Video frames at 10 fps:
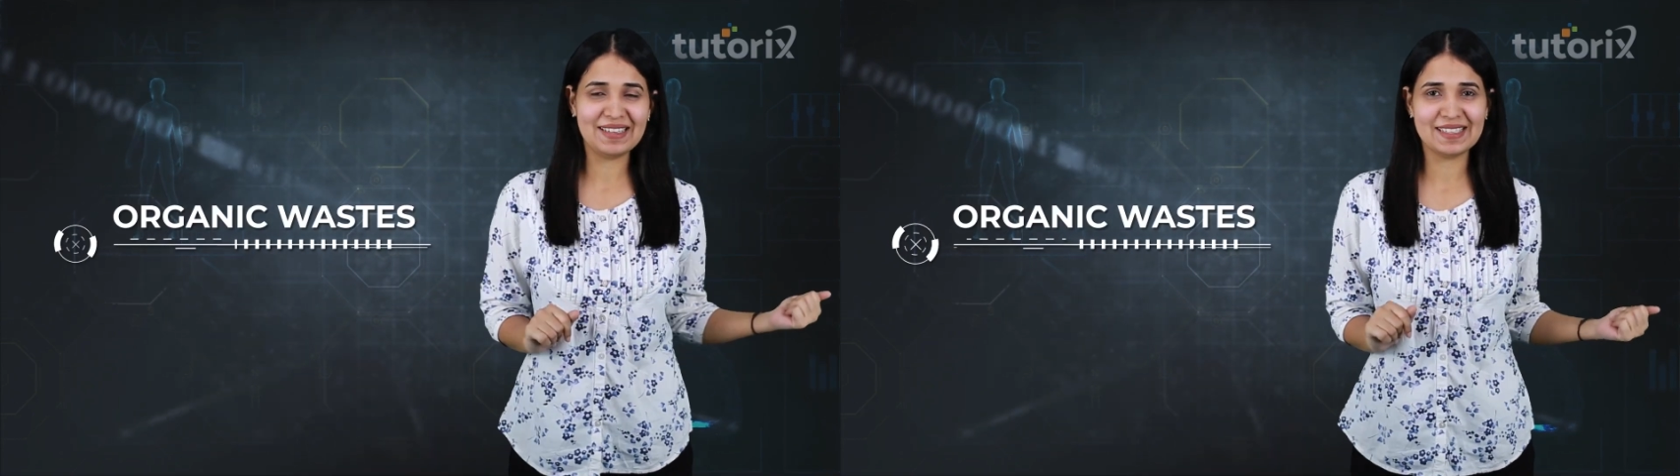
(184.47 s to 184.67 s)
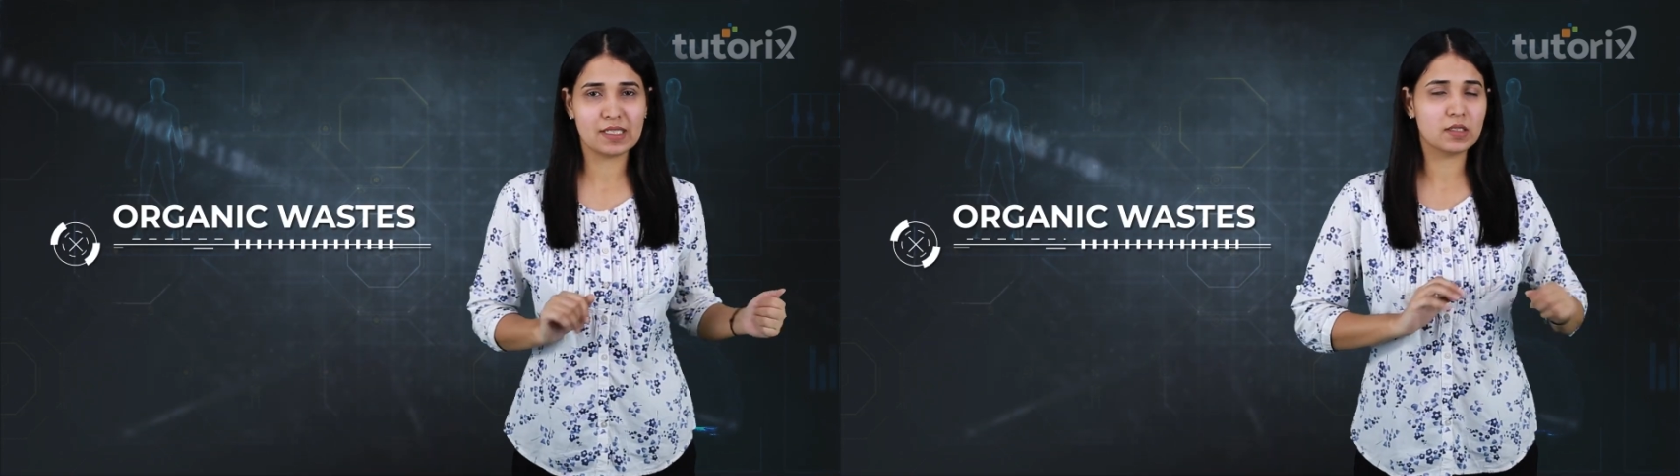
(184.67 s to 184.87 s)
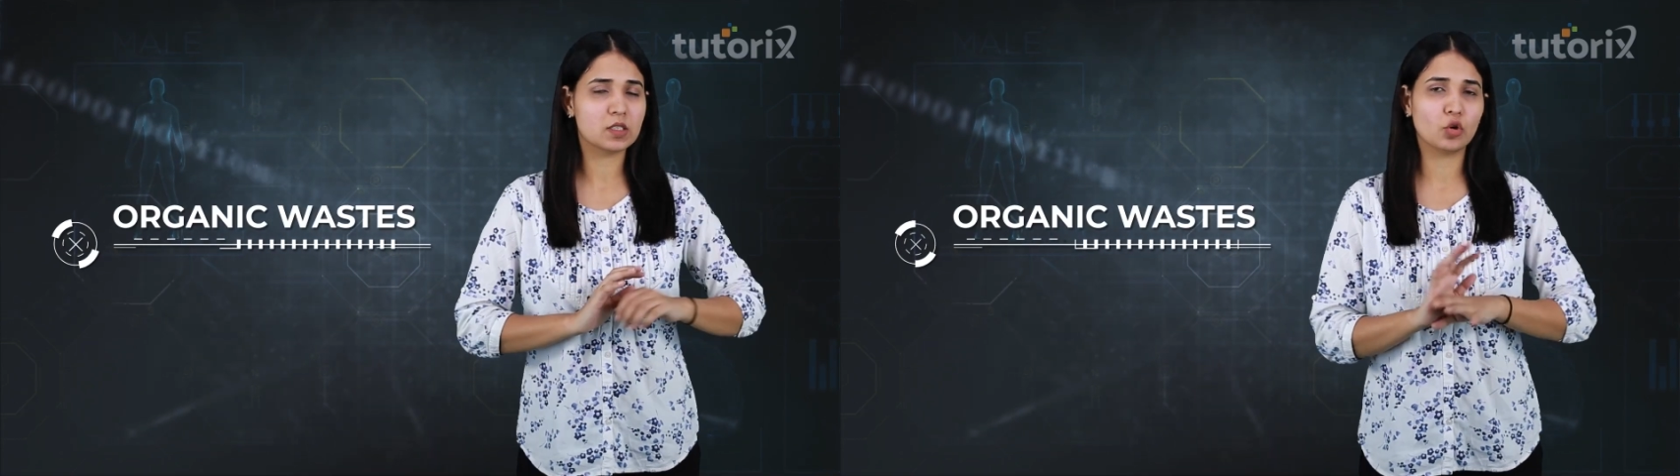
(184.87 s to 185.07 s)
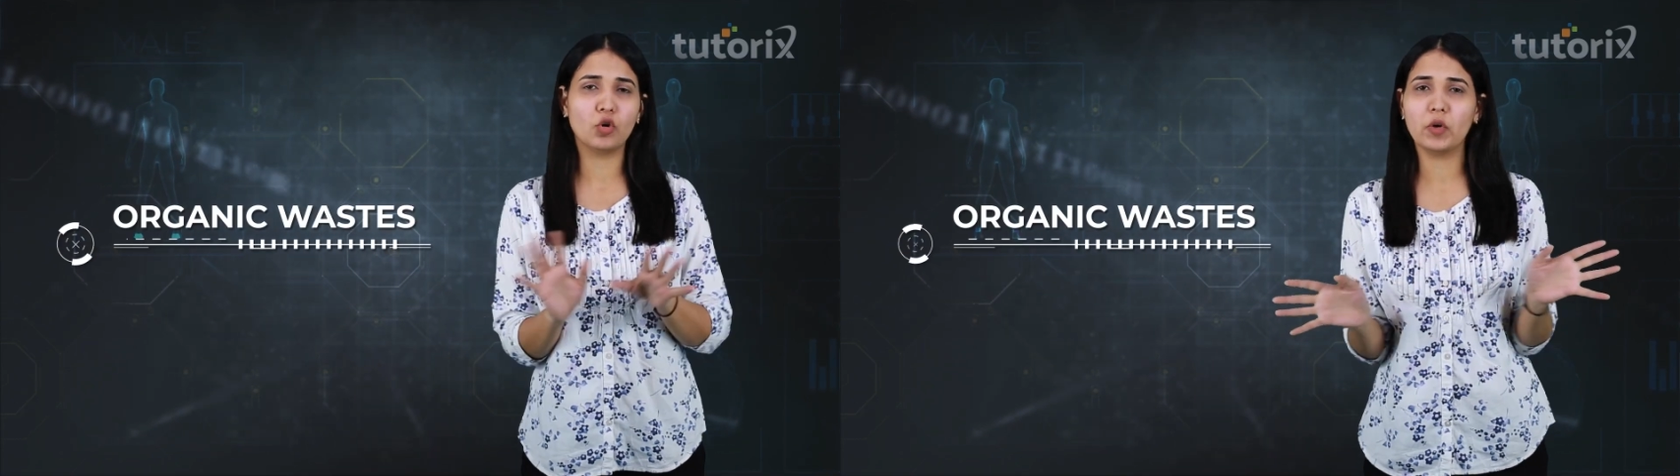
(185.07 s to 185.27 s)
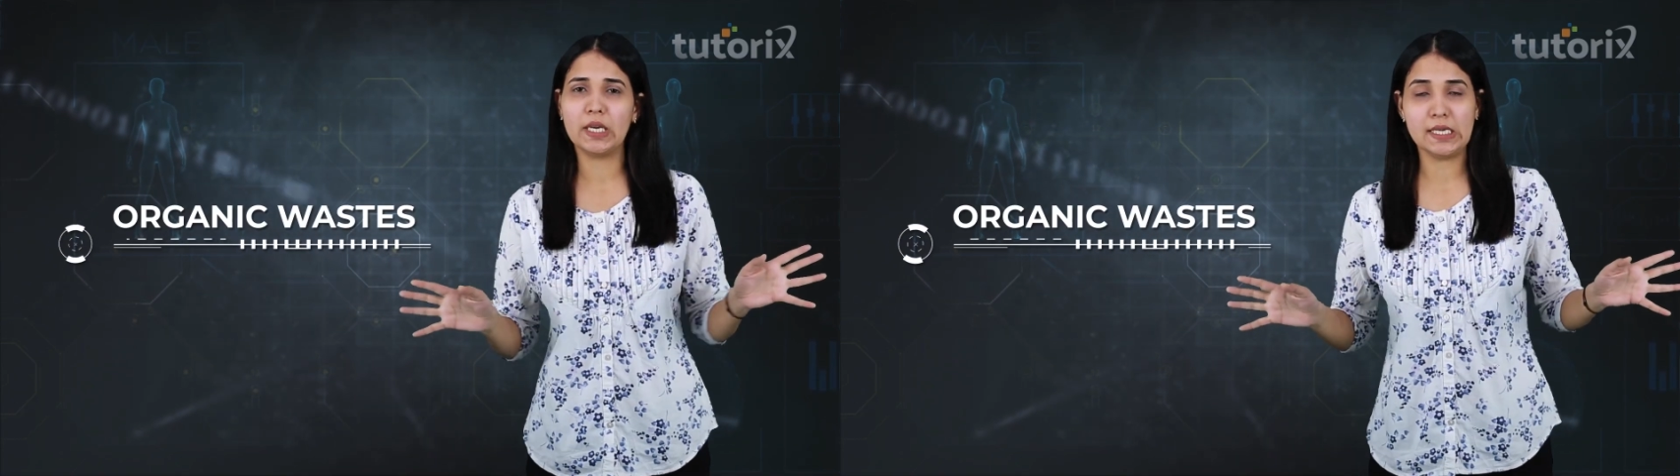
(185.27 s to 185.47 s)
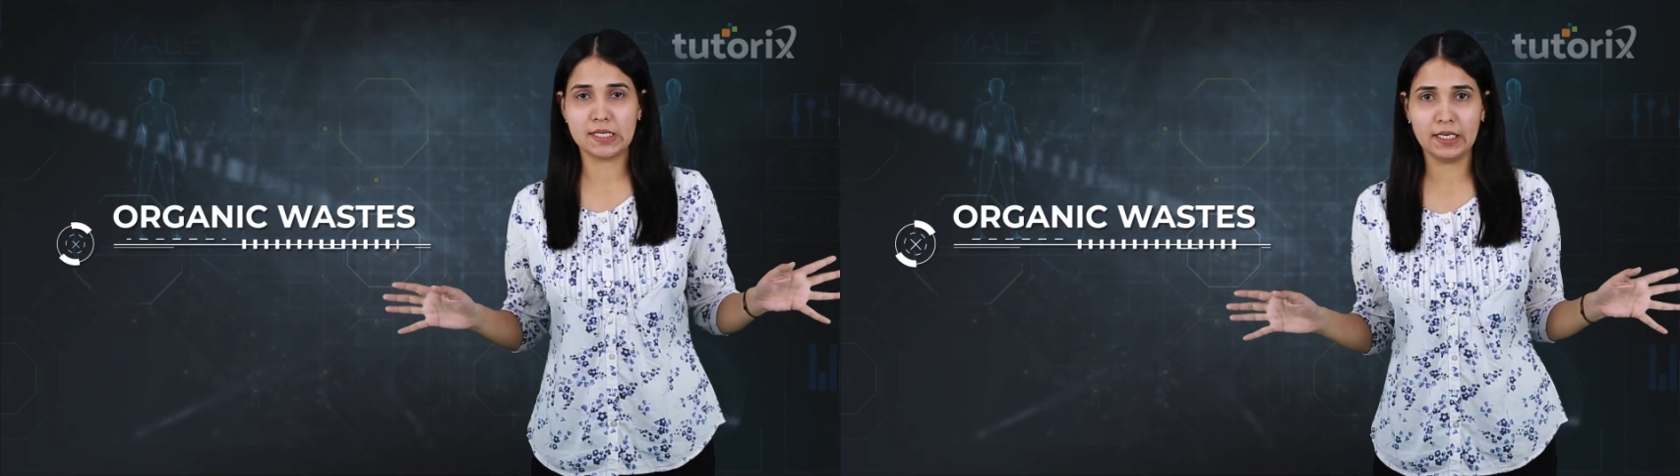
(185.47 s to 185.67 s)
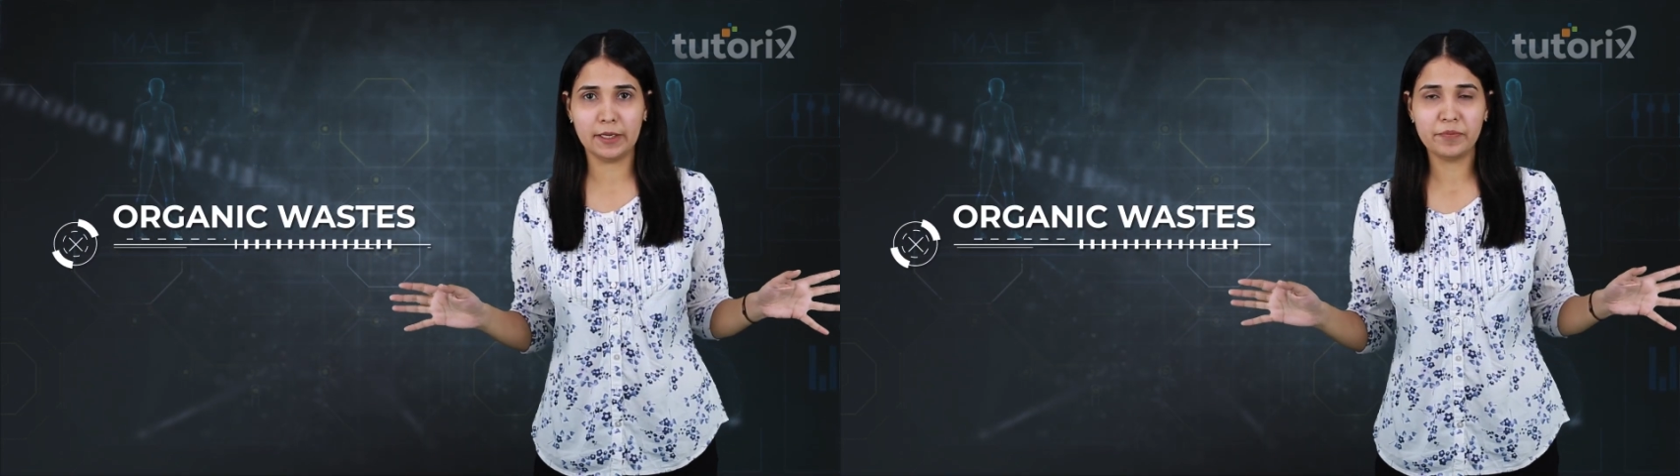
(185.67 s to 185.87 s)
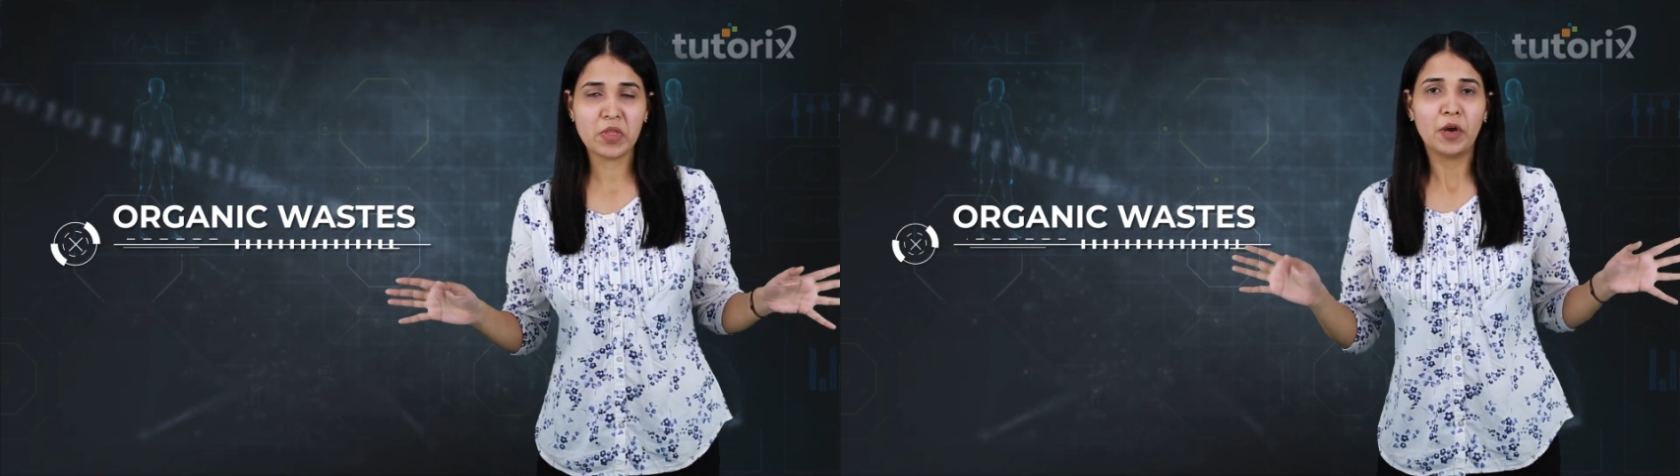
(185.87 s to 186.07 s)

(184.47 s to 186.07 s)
guess it so easily.